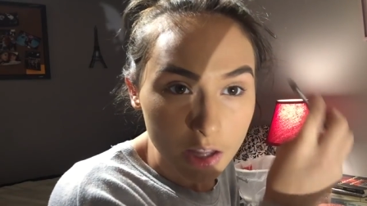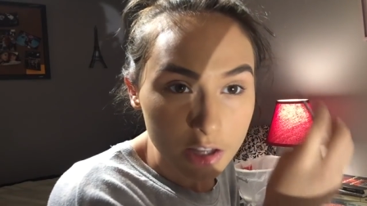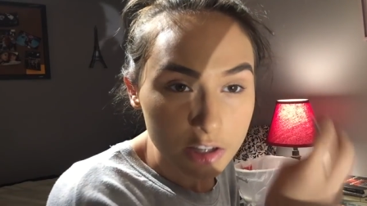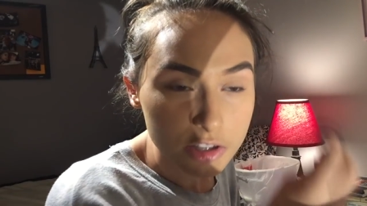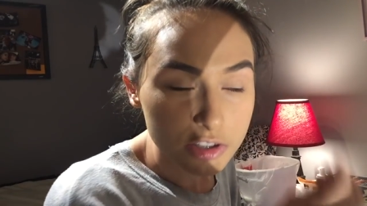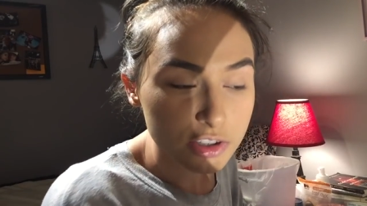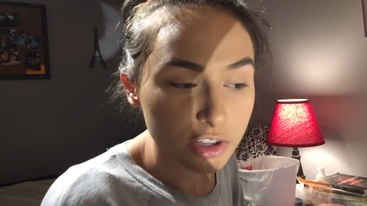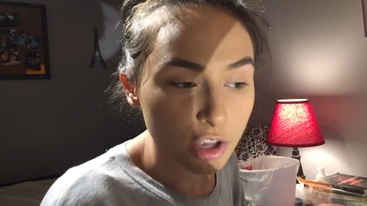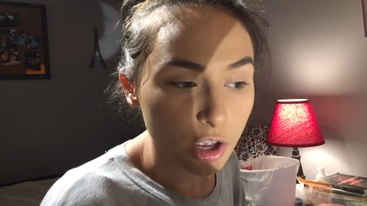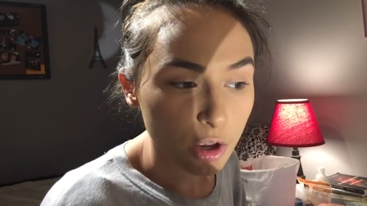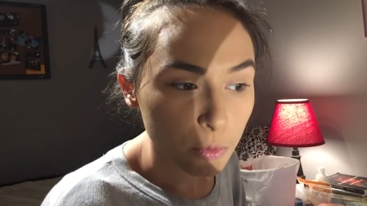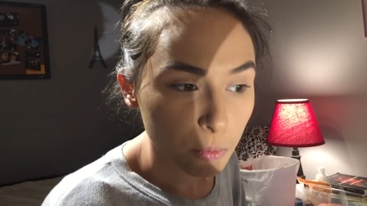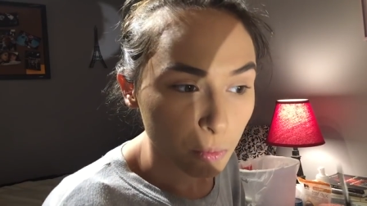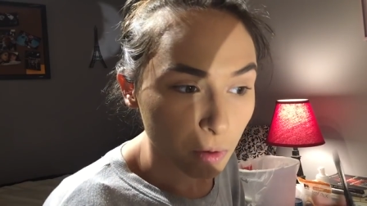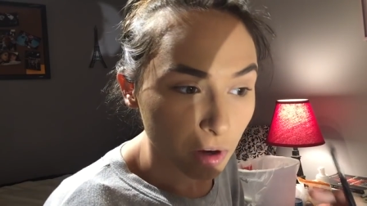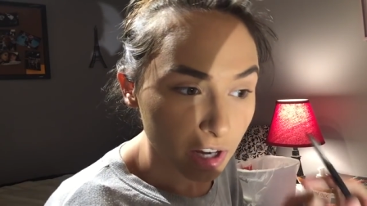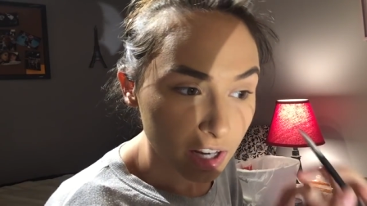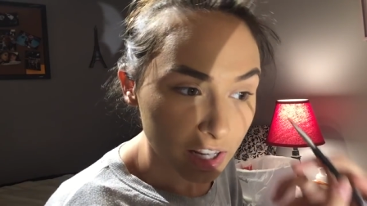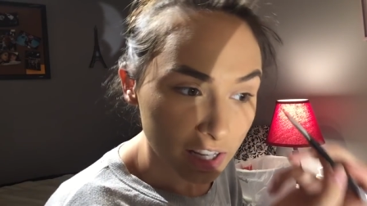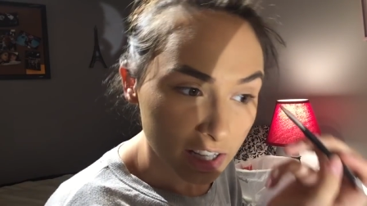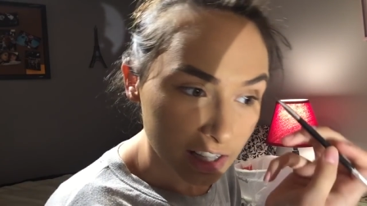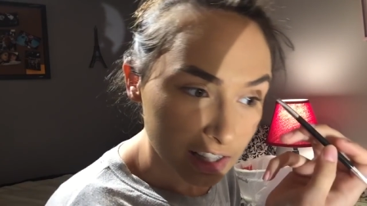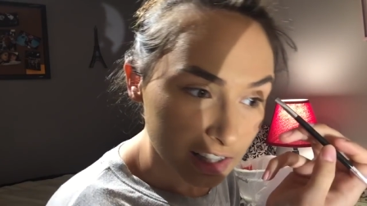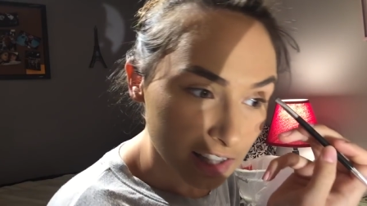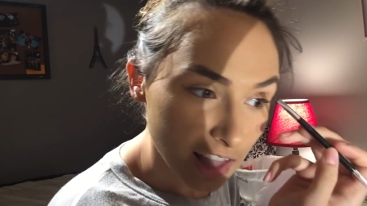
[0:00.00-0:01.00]
So we're
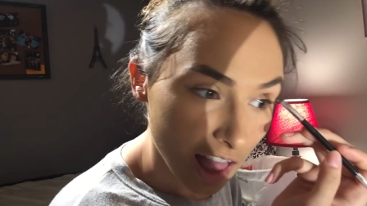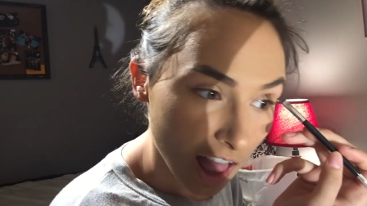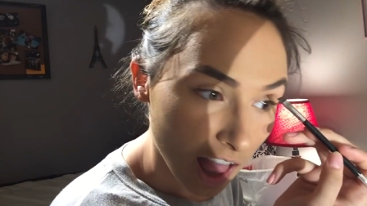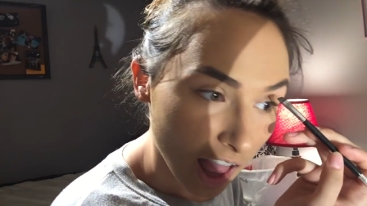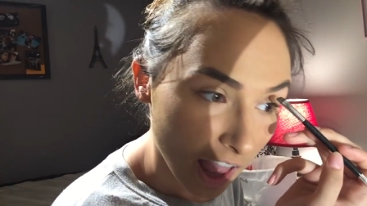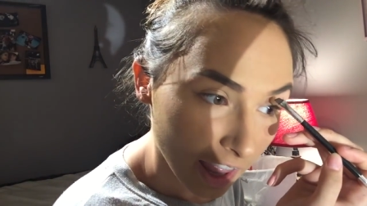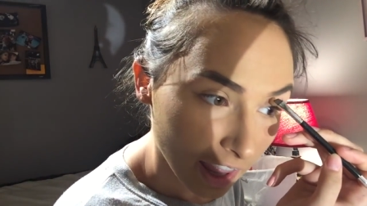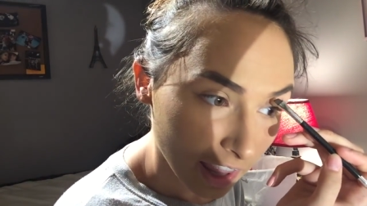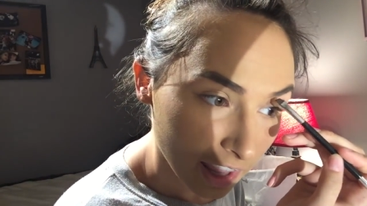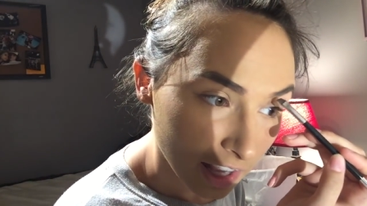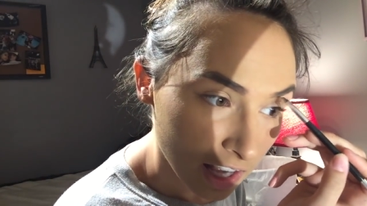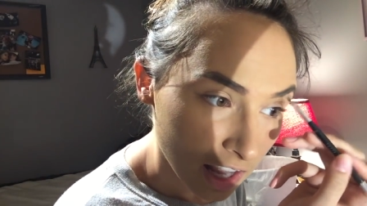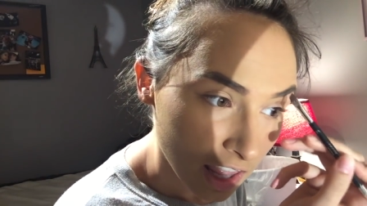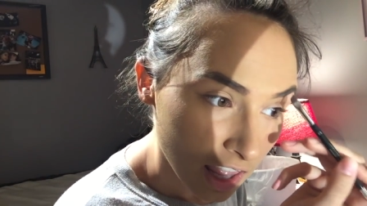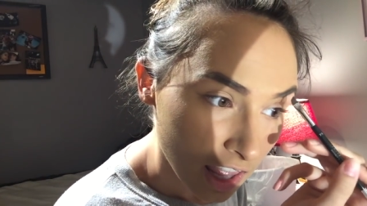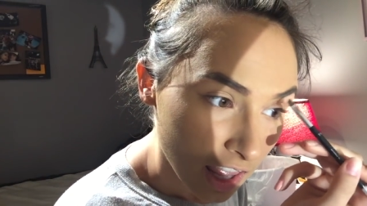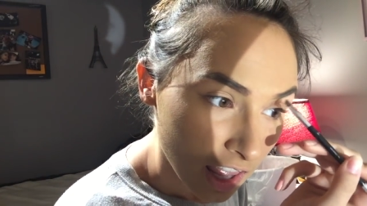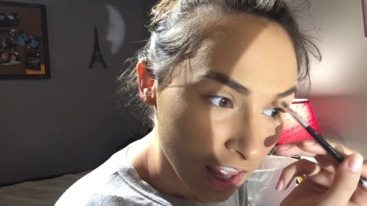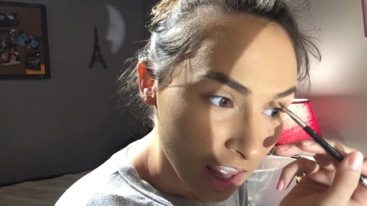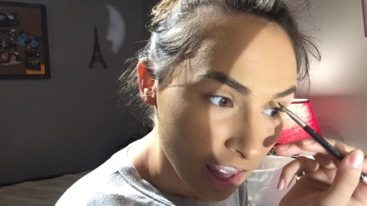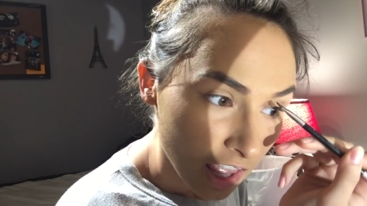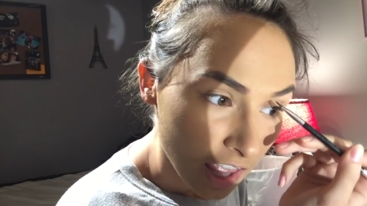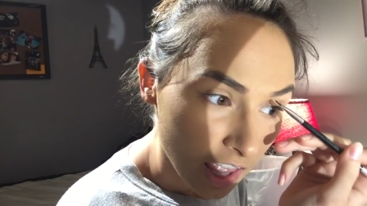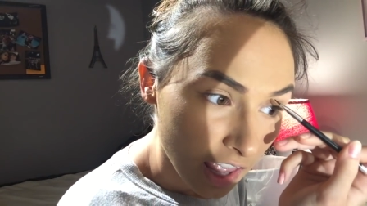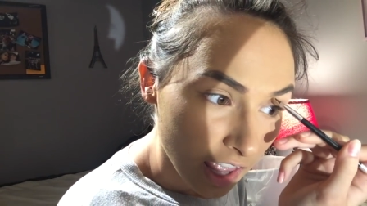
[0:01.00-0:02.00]
in a line,
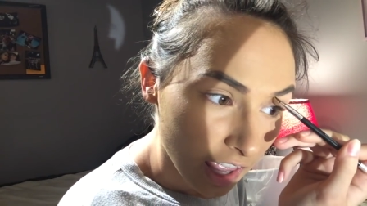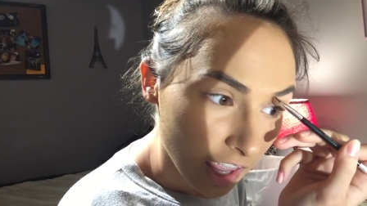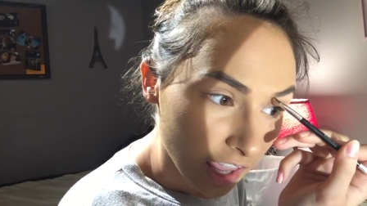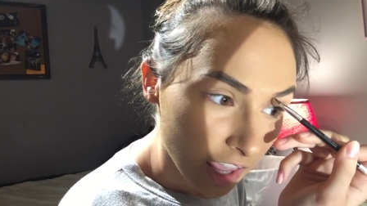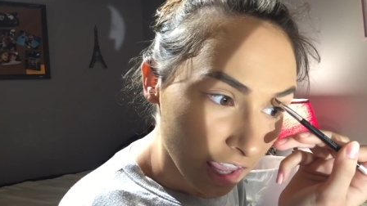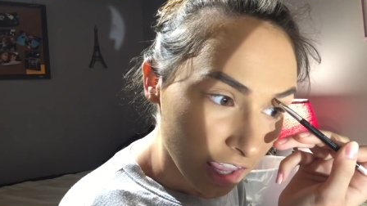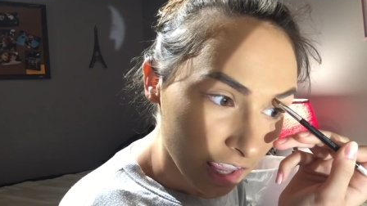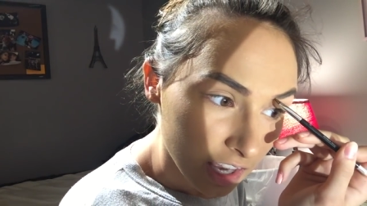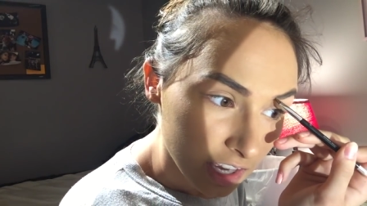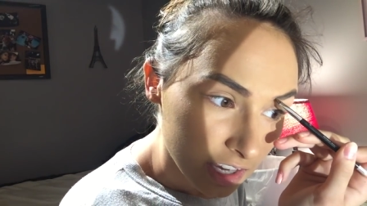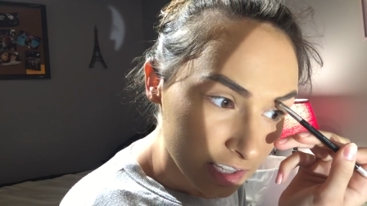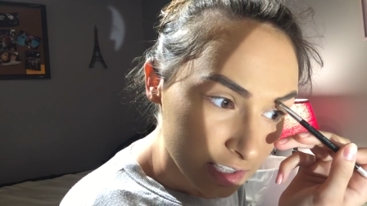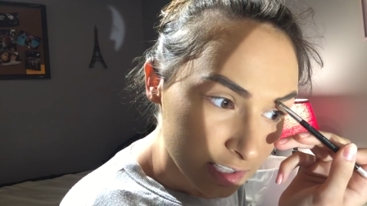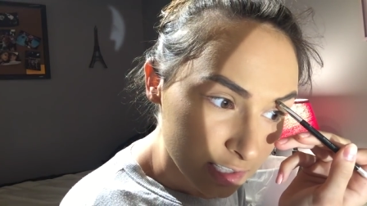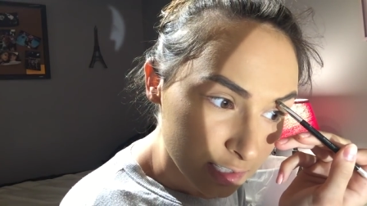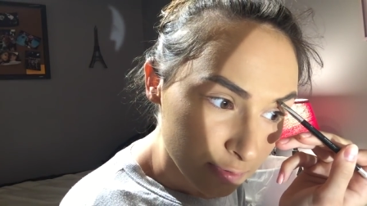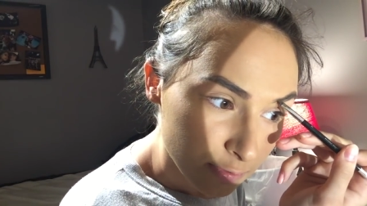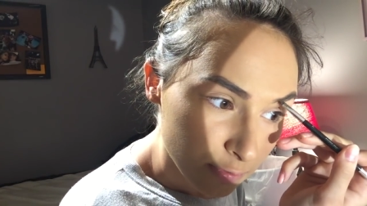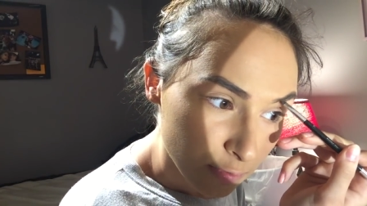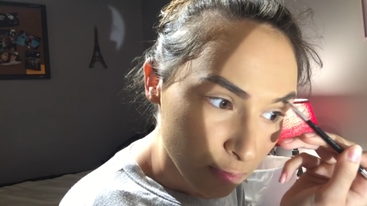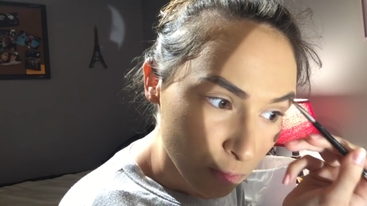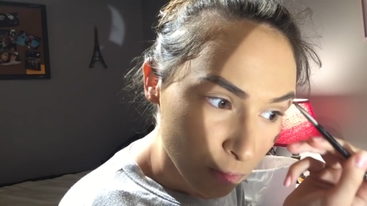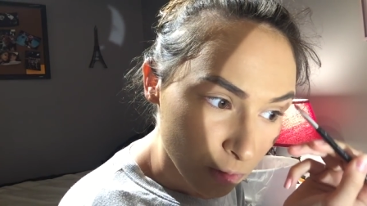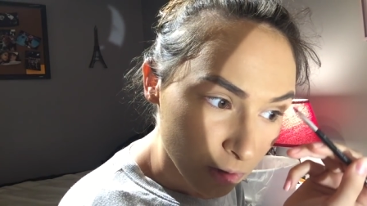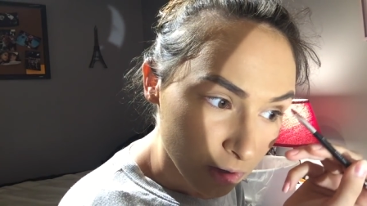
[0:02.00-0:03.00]
and it's
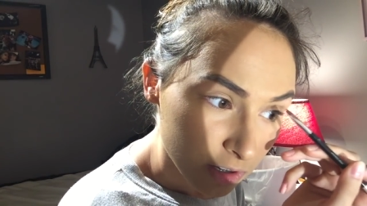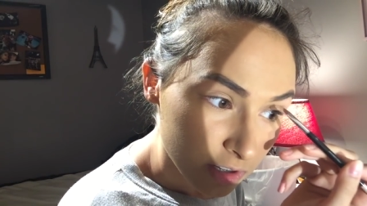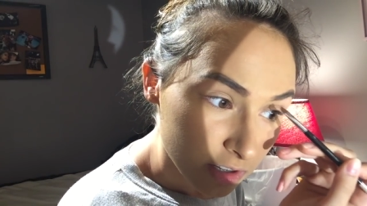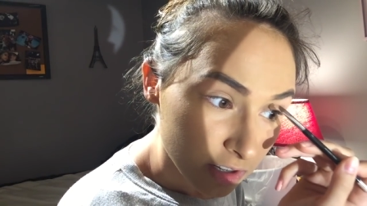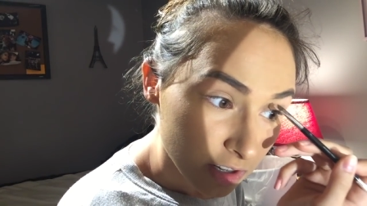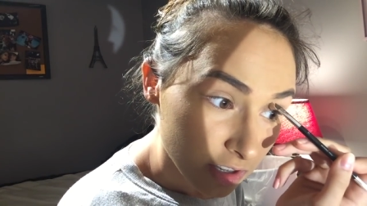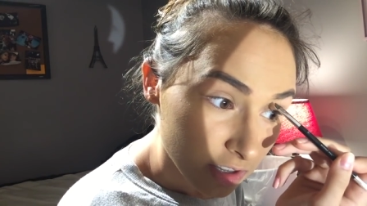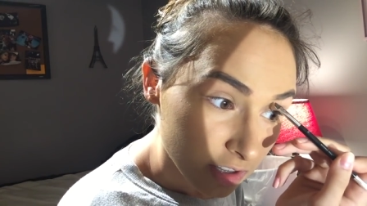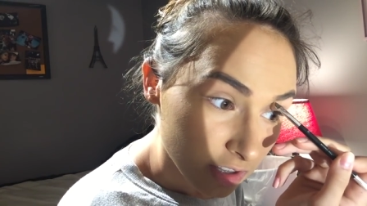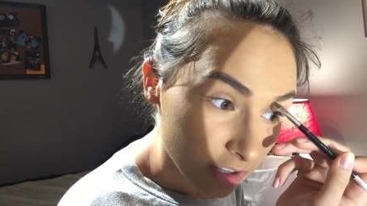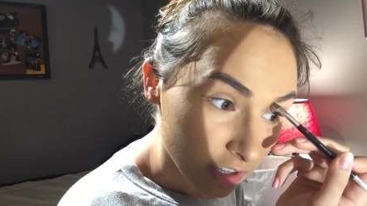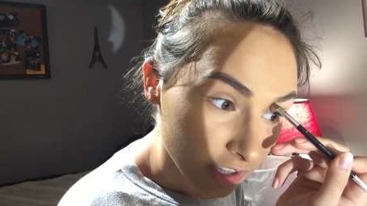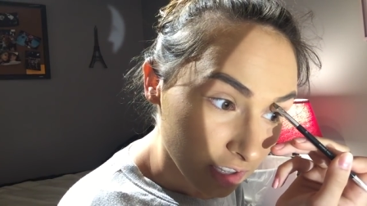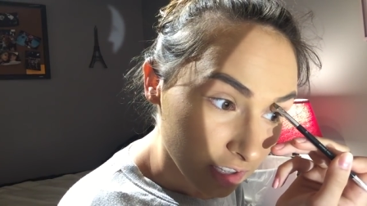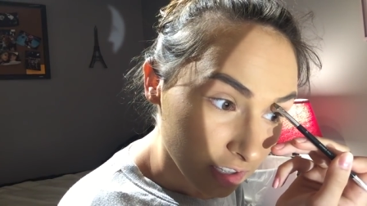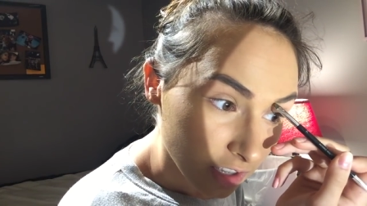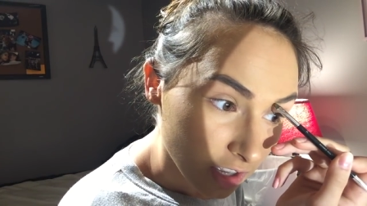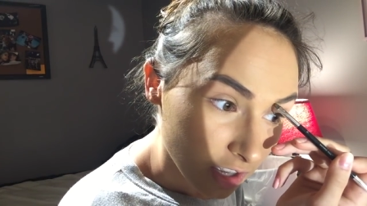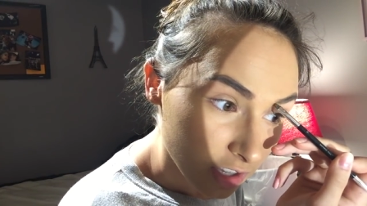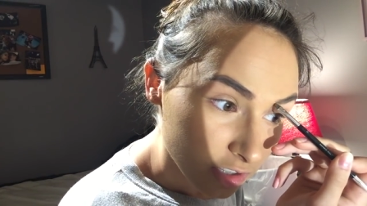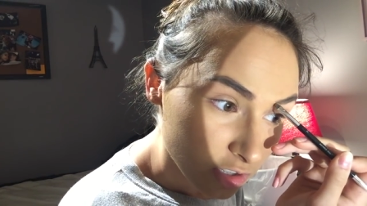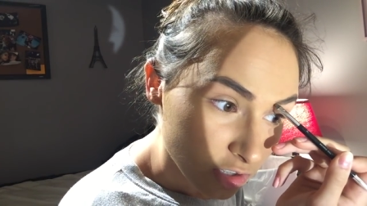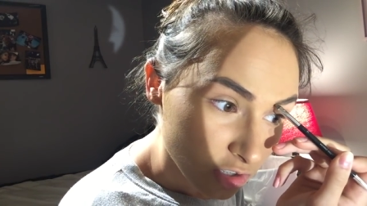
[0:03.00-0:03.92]
for like a